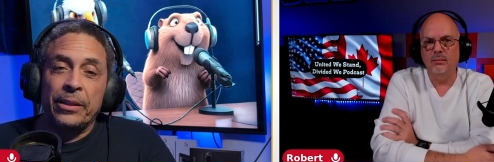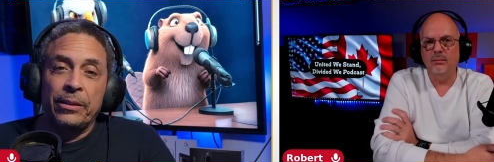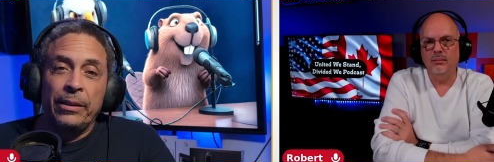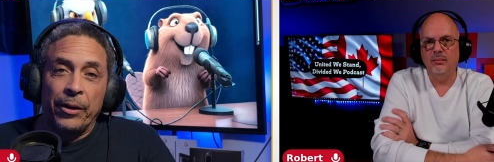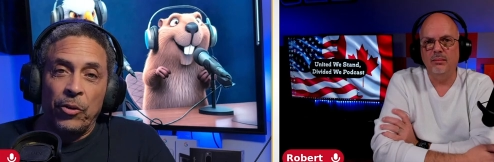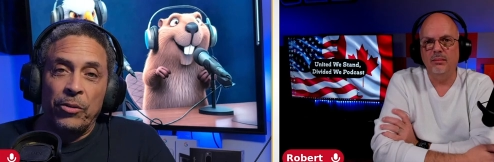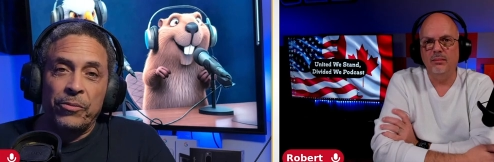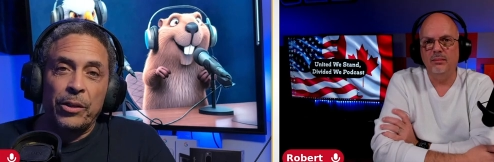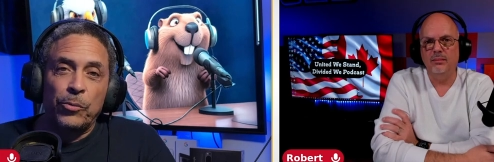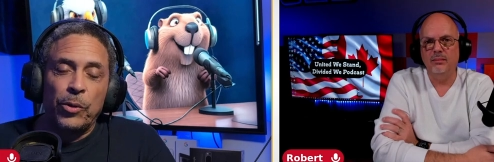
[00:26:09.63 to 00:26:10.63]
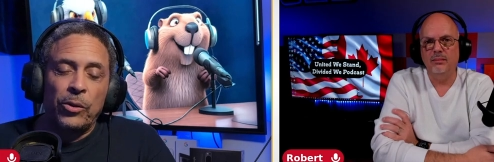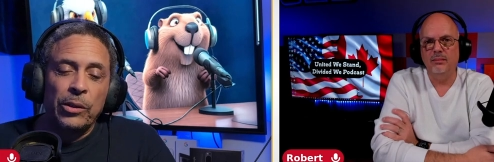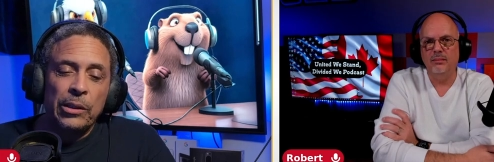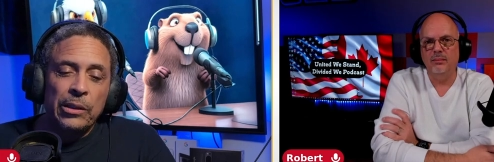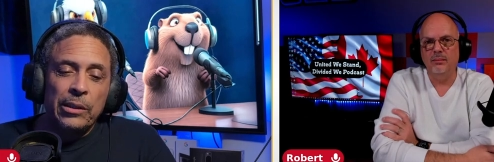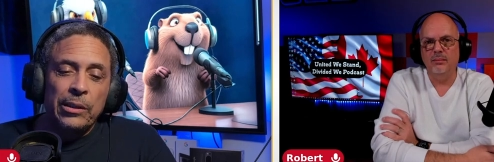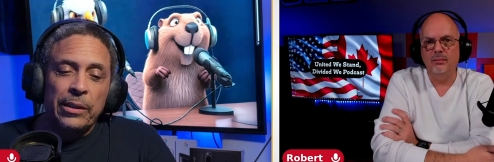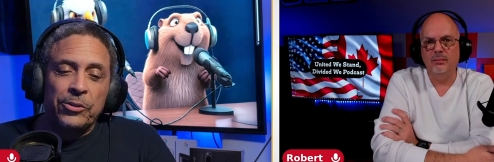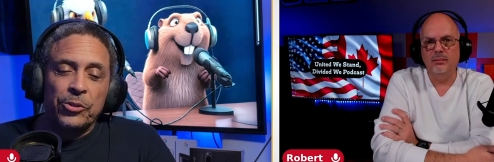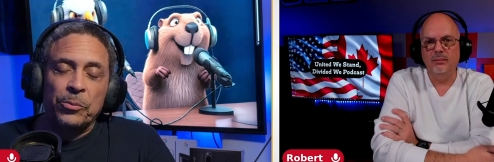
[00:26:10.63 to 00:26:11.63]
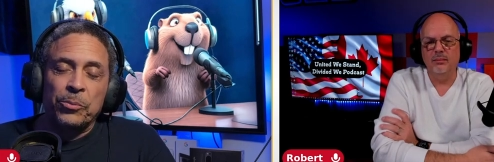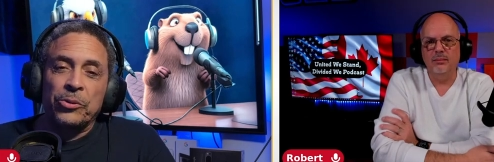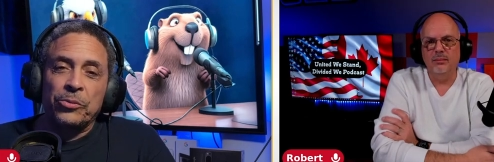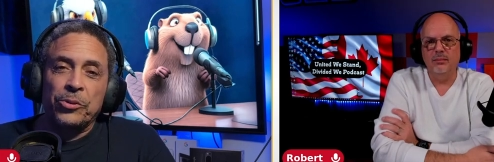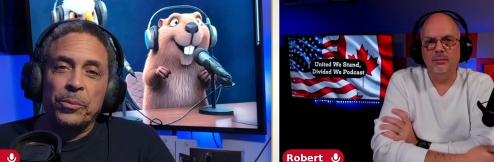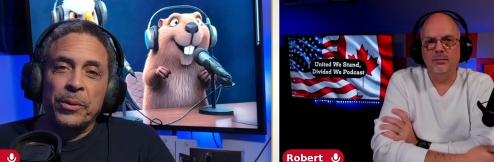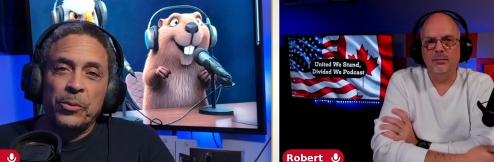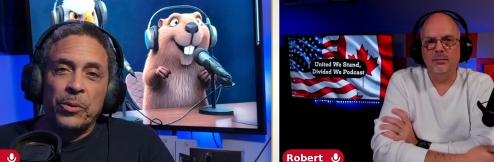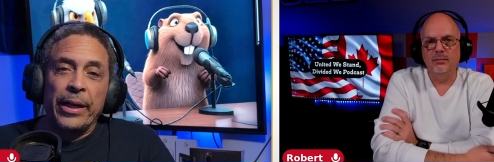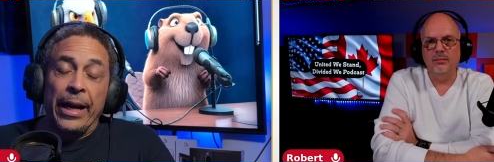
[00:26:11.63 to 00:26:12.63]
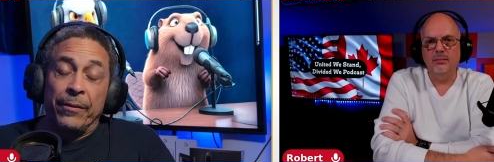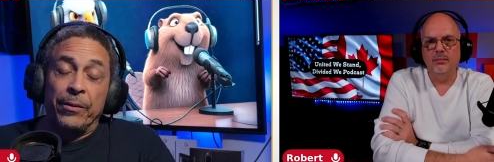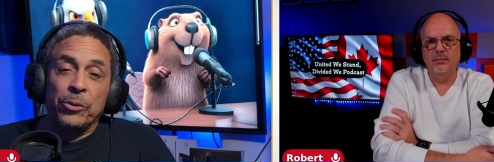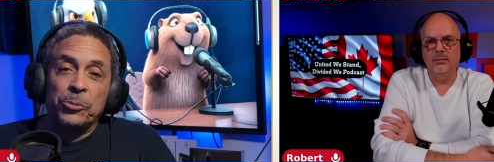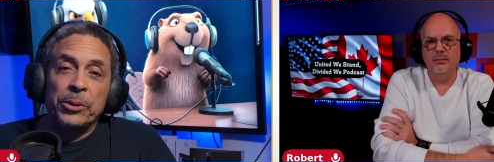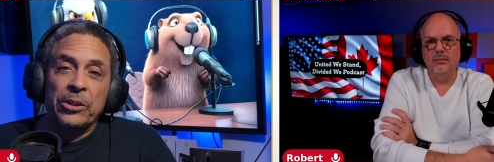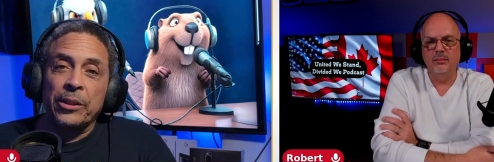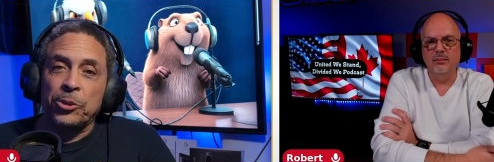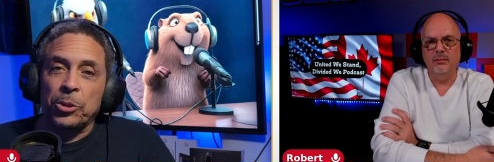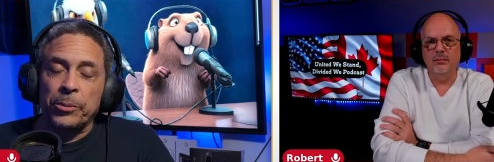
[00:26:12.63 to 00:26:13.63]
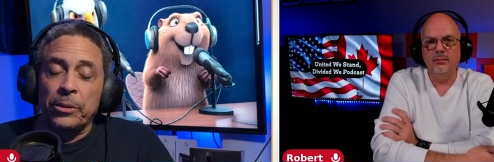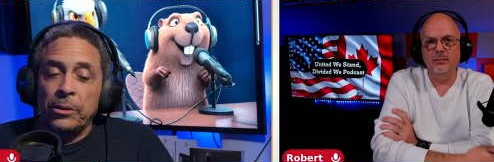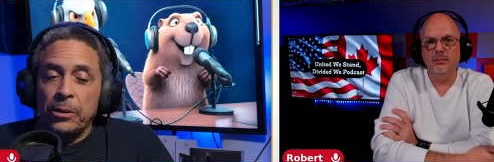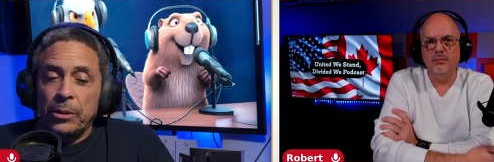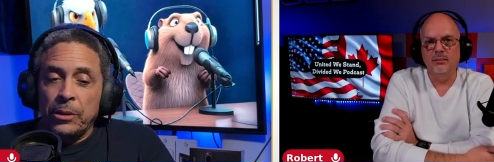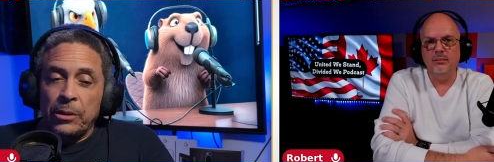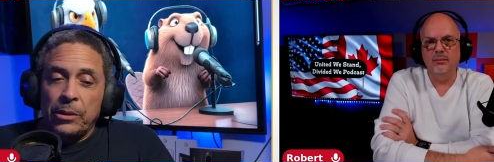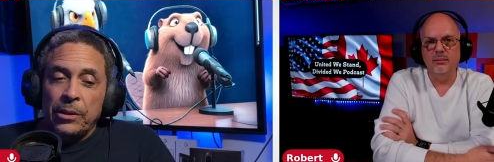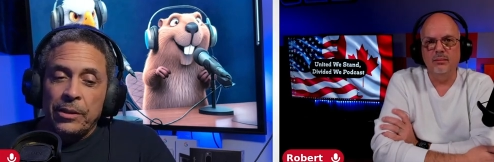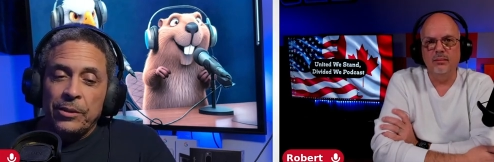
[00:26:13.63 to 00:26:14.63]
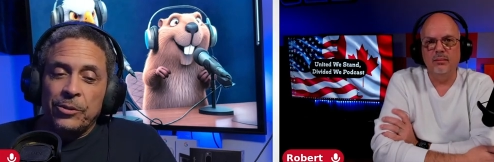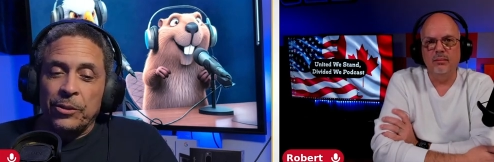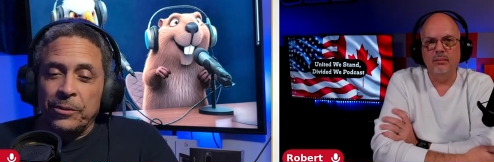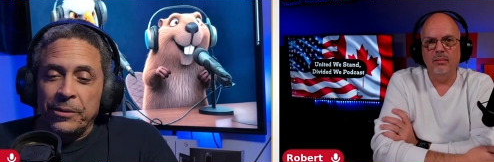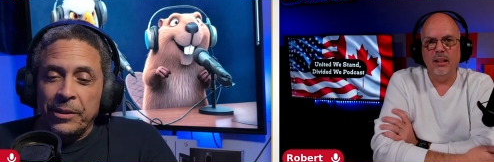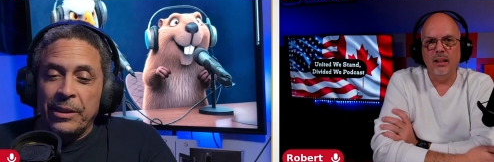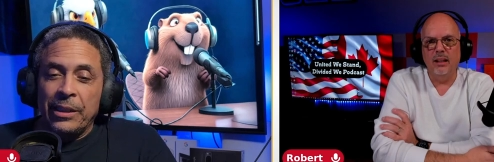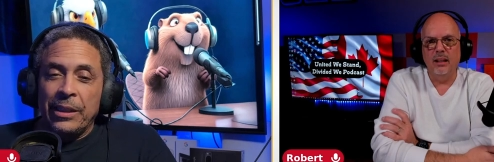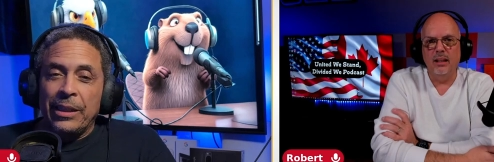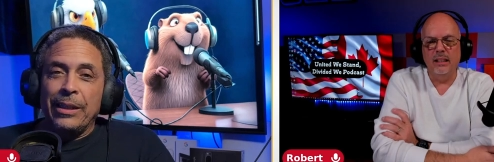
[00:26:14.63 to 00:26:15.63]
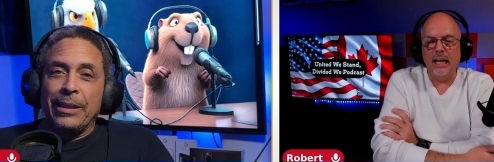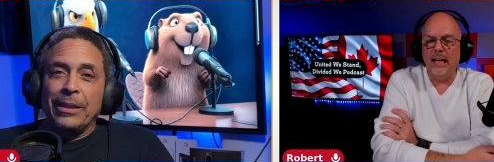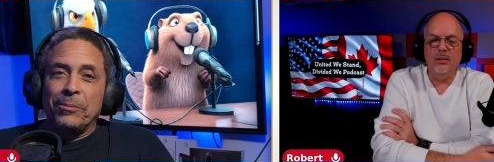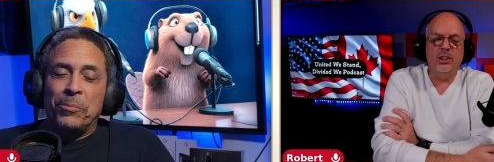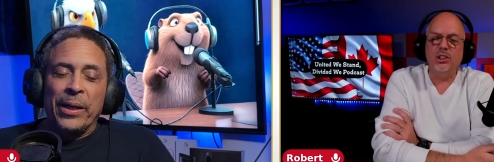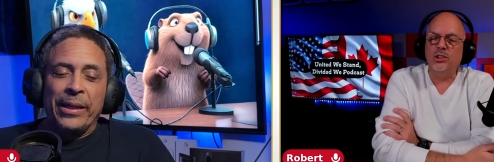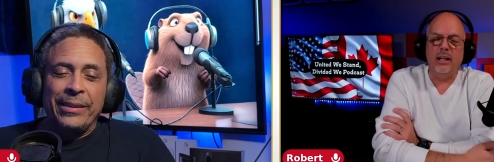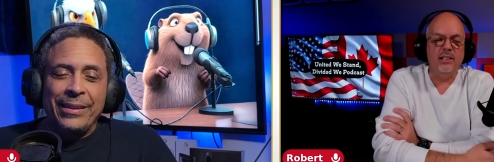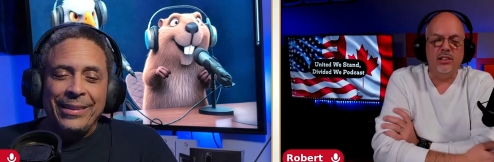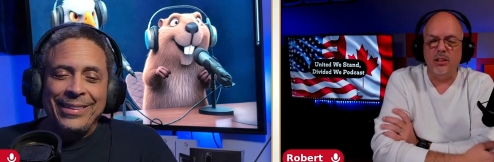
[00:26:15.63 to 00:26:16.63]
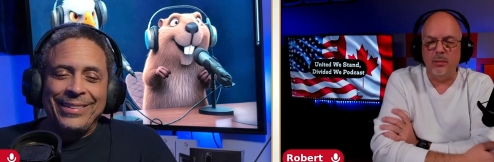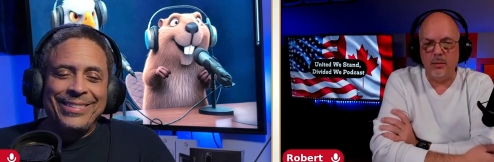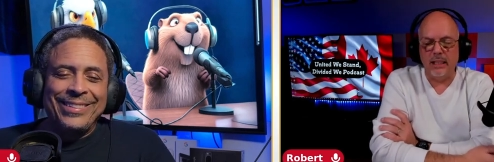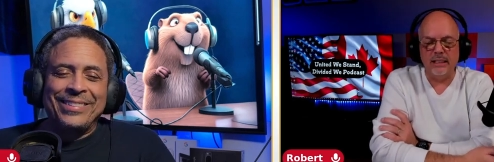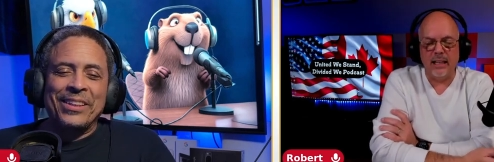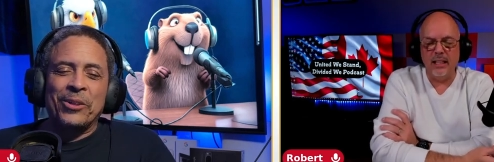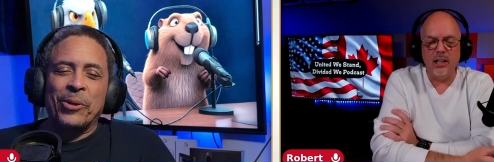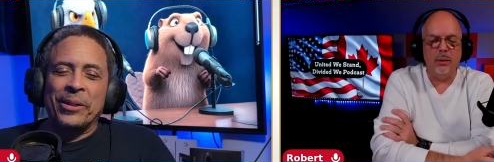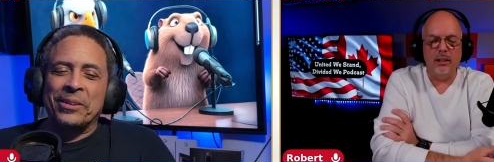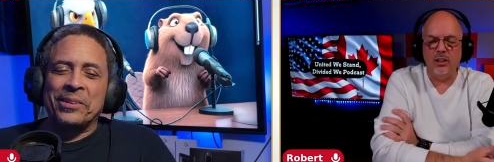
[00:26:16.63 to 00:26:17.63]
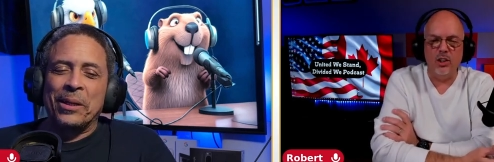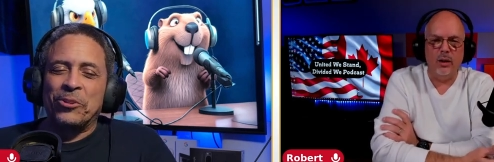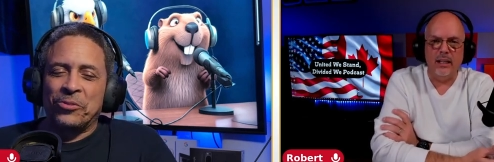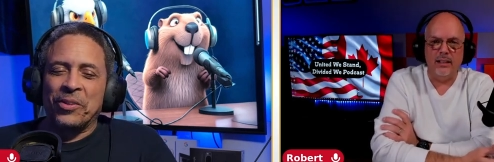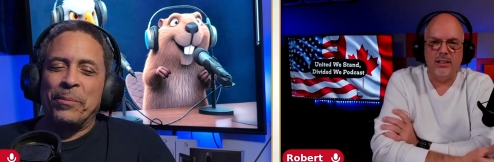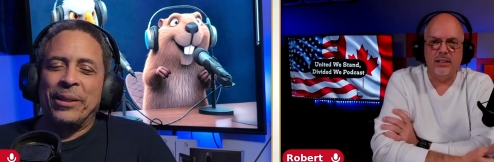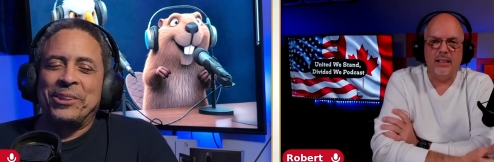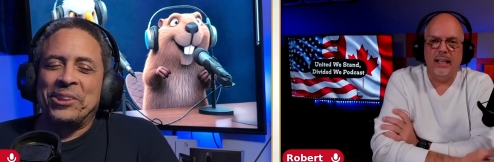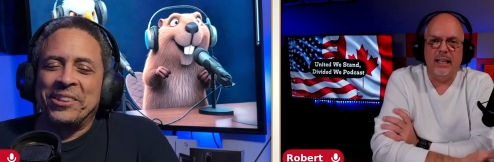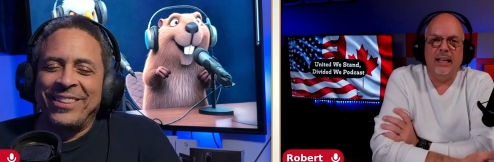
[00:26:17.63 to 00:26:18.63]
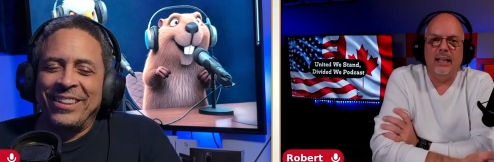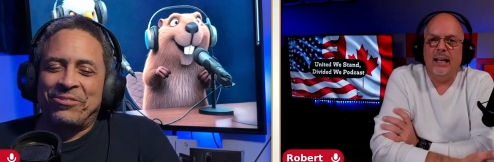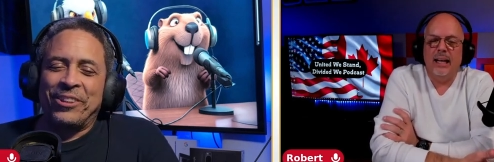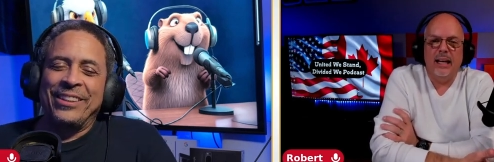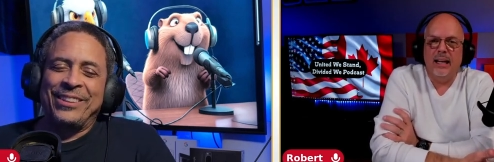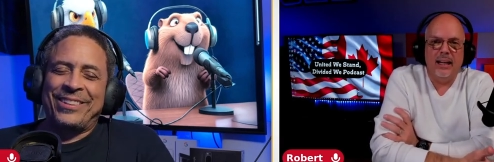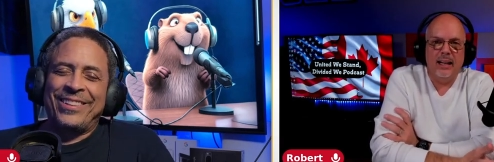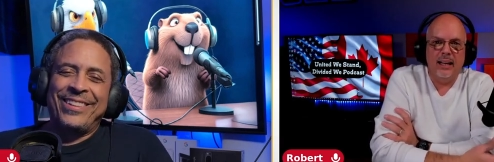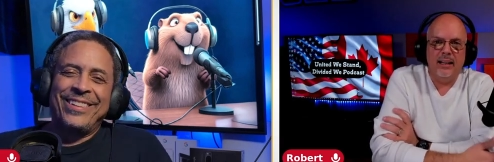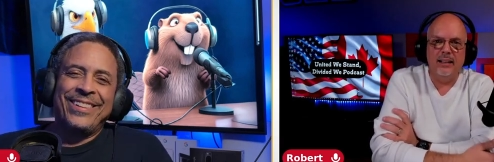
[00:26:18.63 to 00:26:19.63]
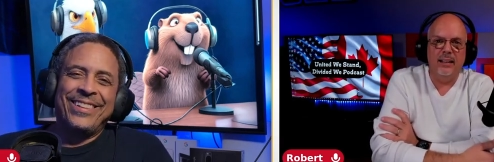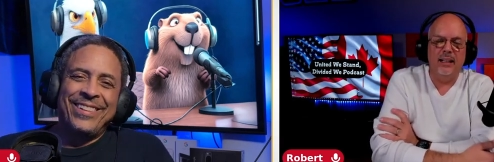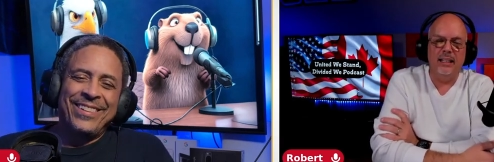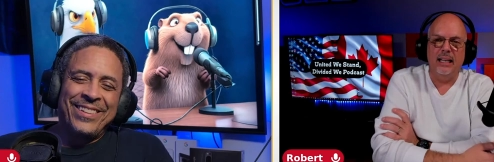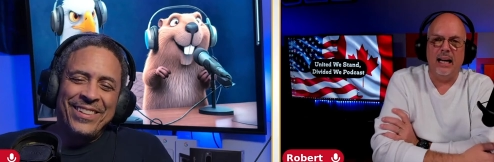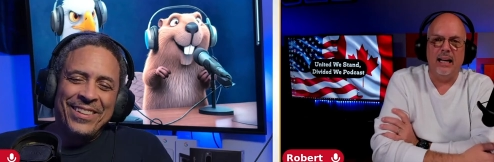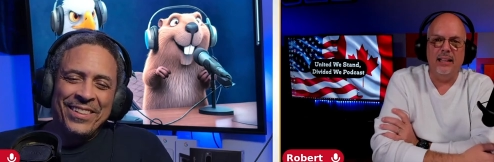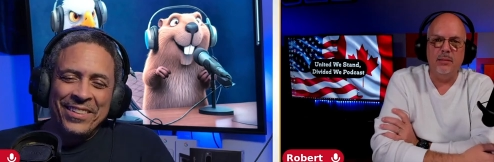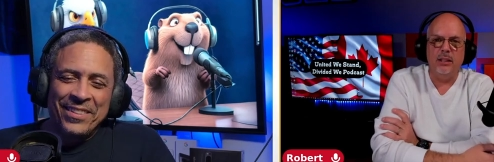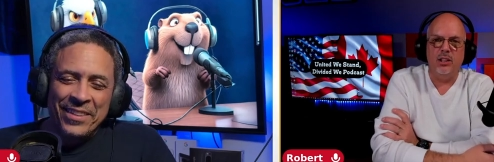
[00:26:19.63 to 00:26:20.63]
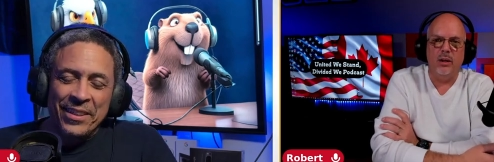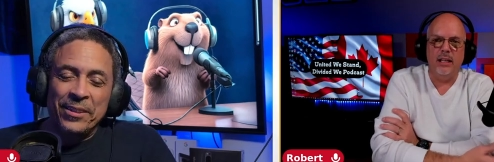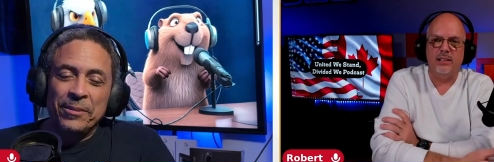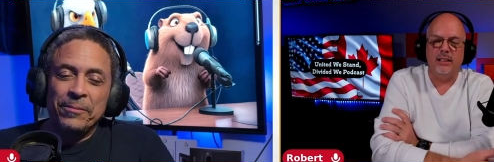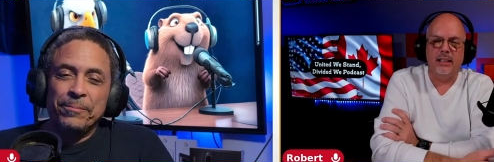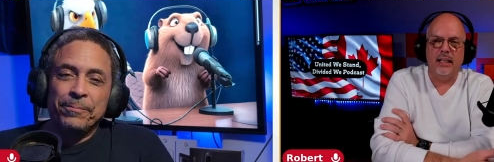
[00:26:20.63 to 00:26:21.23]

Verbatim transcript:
Speaker 1: to get on very well in certain parts of Germany where everyone speaks High German. So,
Speaker 2: yeah, it was just crazy to me because I think about the U.S. in French. Yeah, I think about the U.S. It's